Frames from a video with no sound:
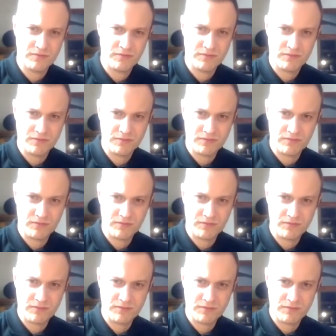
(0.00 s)

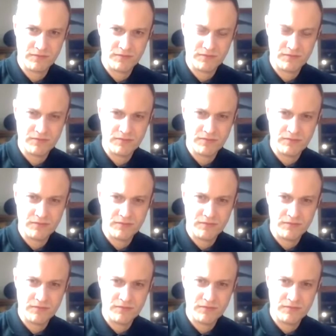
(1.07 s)
(silent)